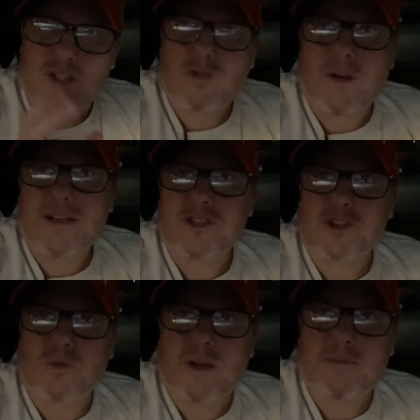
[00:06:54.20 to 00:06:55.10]
a
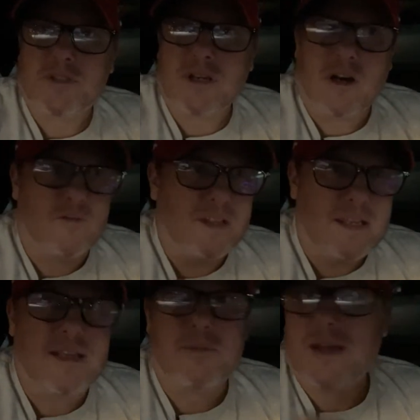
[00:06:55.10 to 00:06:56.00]
transcript of the
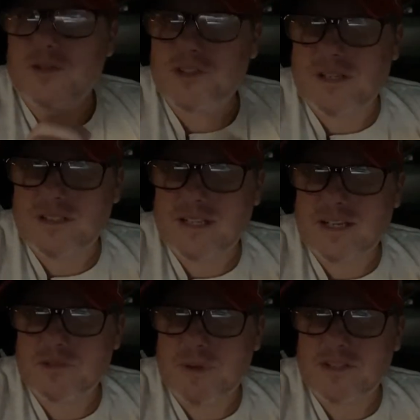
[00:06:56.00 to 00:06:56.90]
emails and
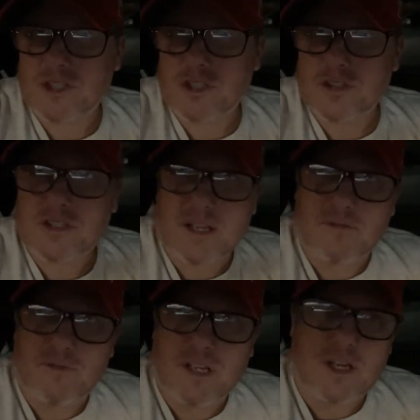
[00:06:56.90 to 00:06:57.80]
text messages
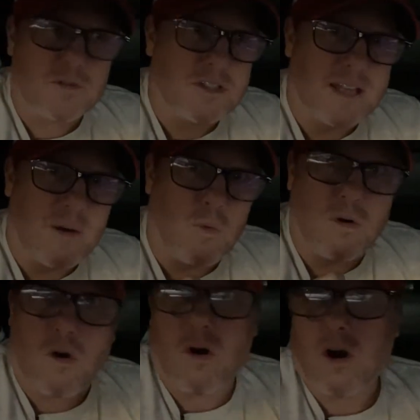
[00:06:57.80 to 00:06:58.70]
and videos that
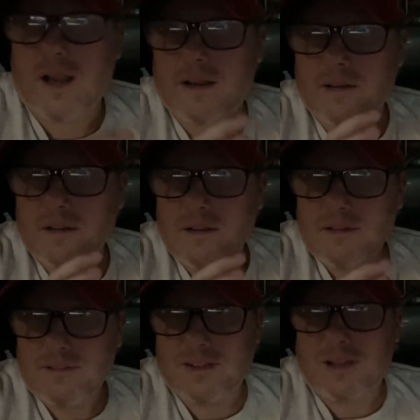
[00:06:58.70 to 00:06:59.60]
were on
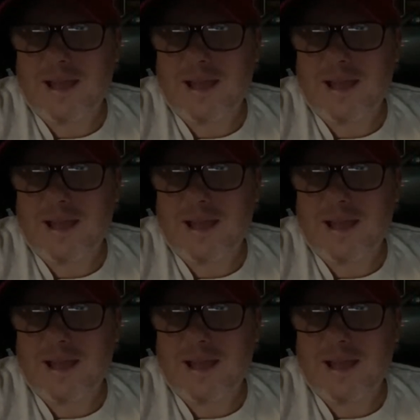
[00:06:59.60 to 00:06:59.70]
the